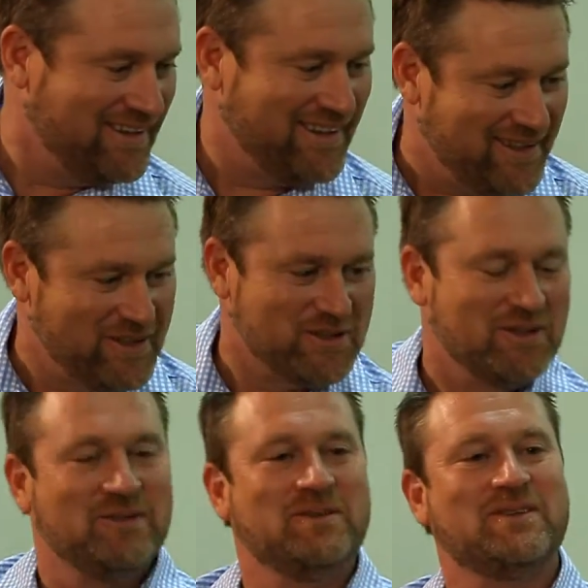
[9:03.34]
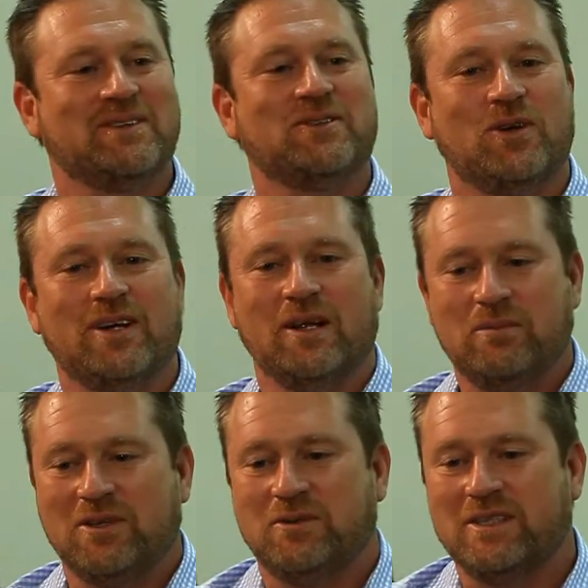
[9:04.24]
and then I'm going to throw a couple
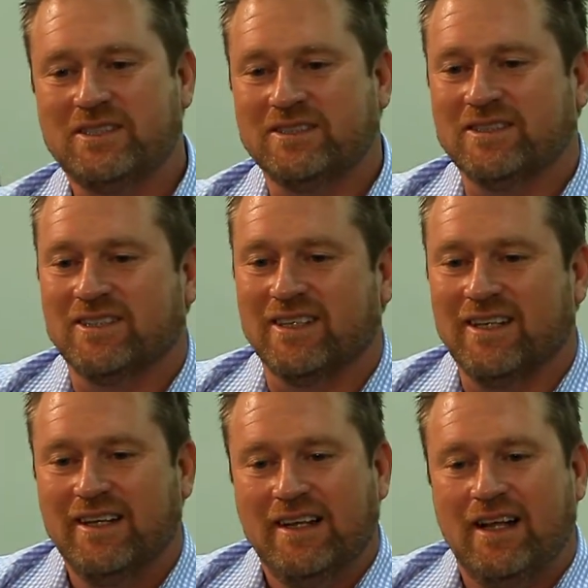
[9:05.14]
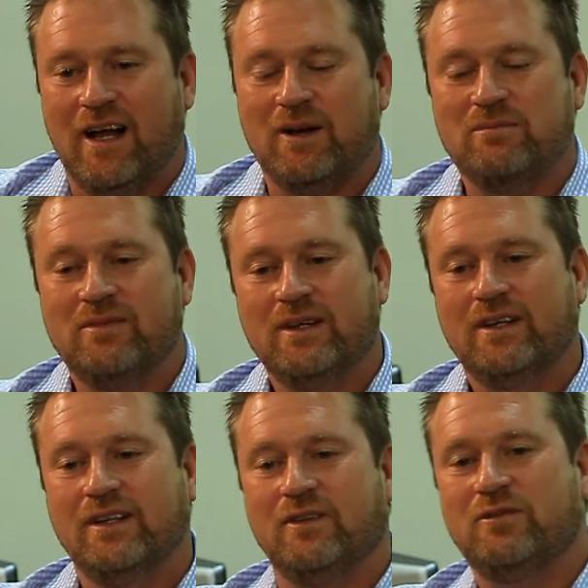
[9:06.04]
of questions, okay?
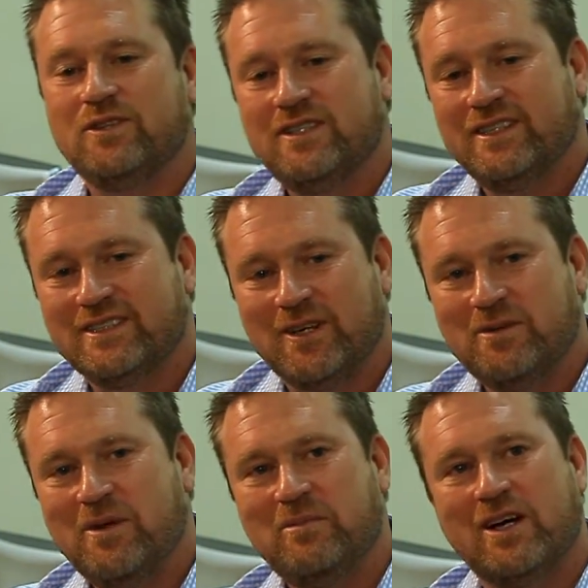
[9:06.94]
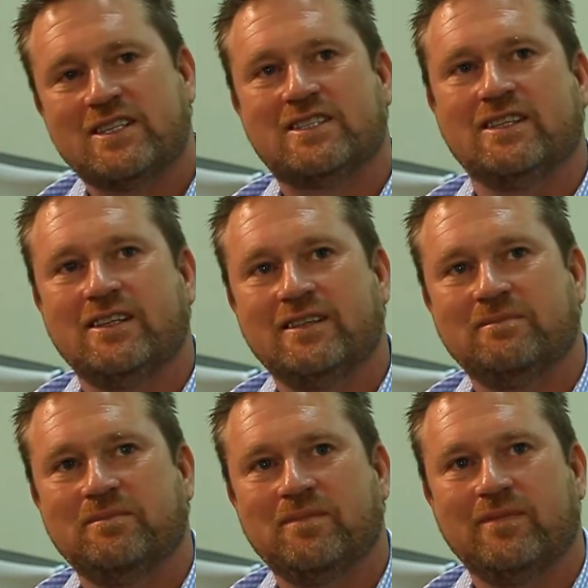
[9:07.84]
The first thing is, I remember us sitting,
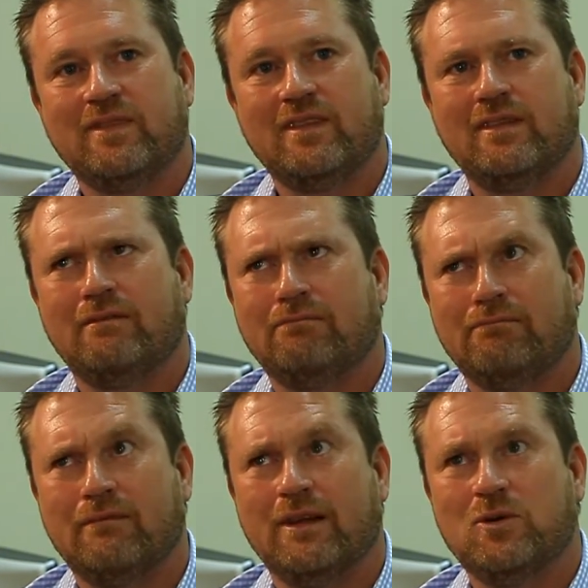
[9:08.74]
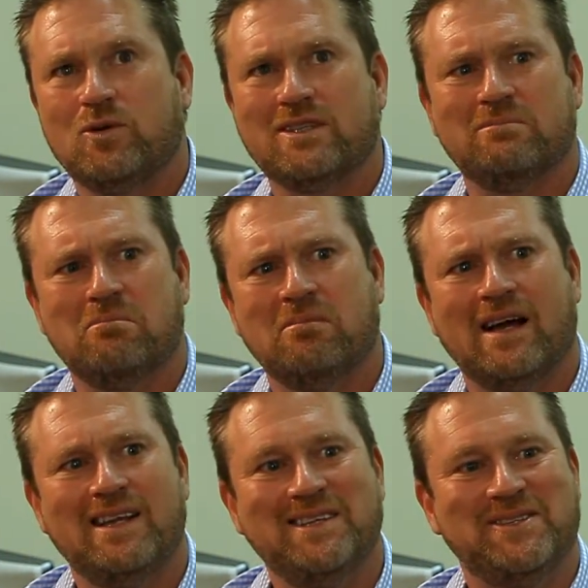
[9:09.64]
was it
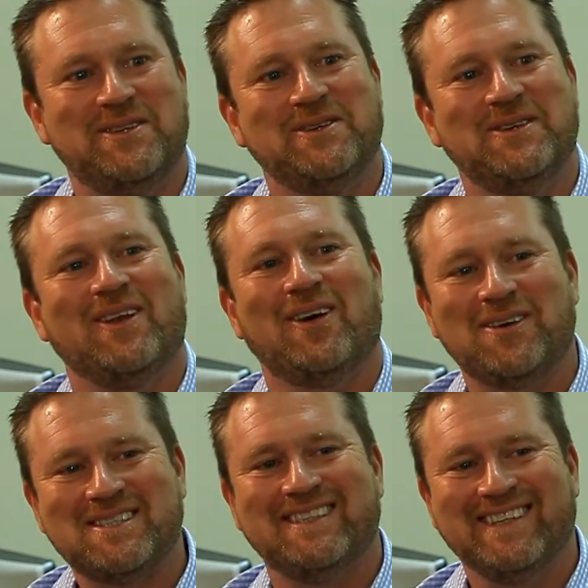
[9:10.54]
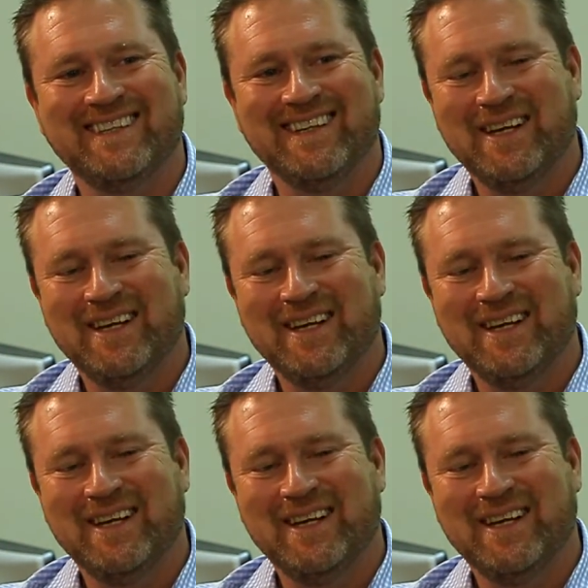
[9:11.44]
May, June last year,